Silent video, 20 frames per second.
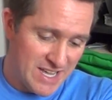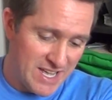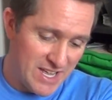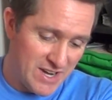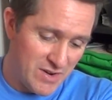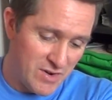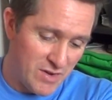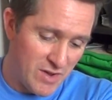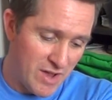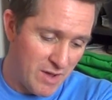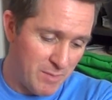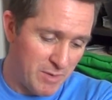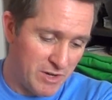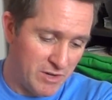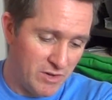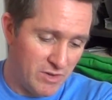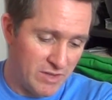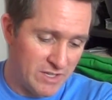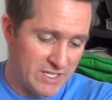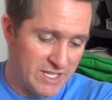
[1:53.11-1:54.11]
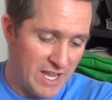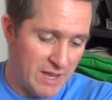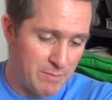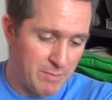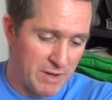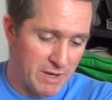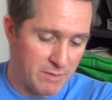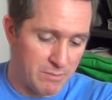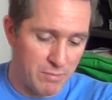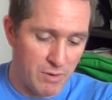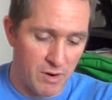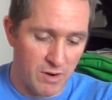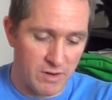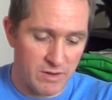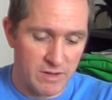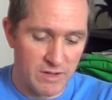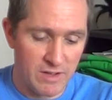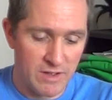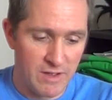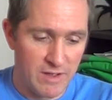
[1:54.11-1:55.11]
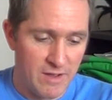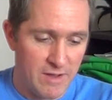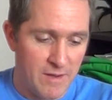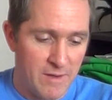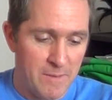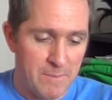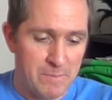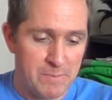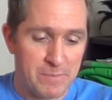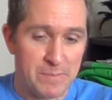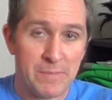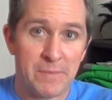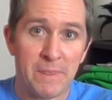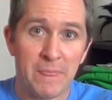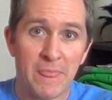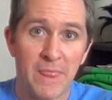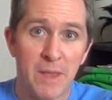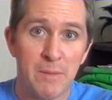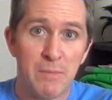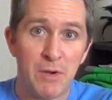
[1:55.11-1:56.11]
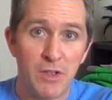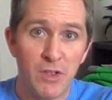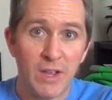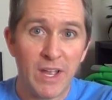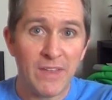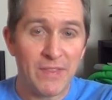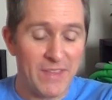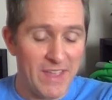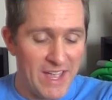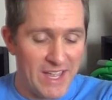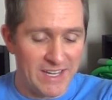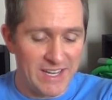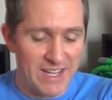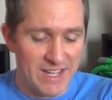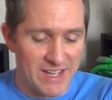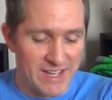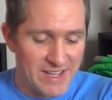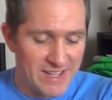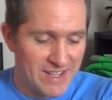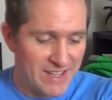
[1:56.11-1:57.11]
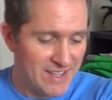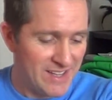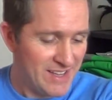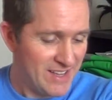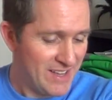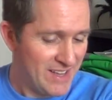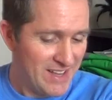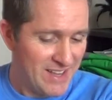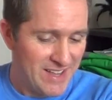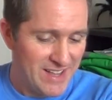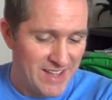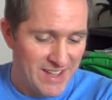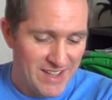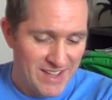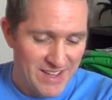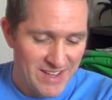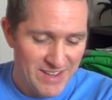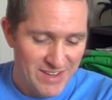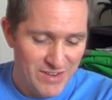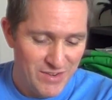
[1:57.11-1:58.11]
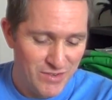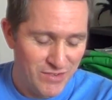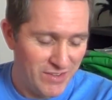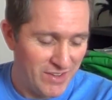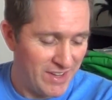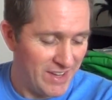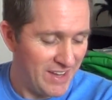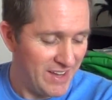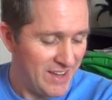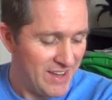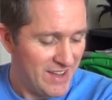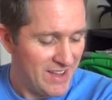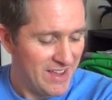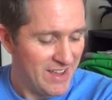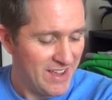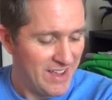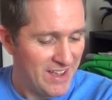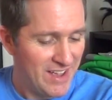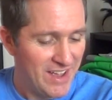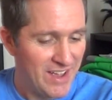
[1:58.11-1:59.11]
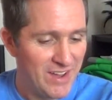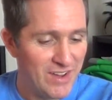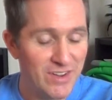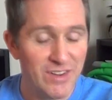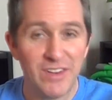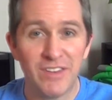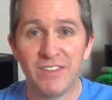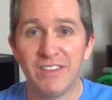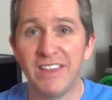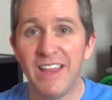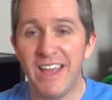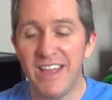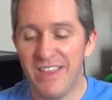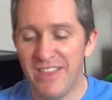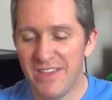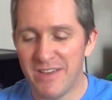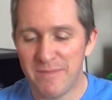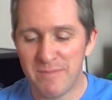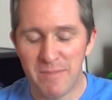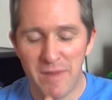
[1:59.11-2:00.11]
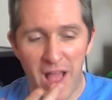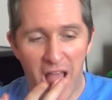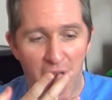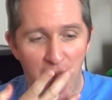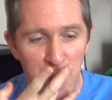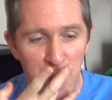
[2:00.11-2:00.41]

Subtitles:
don't know how I'm gonna do the taping part. But you get the idea. You see, you just lay them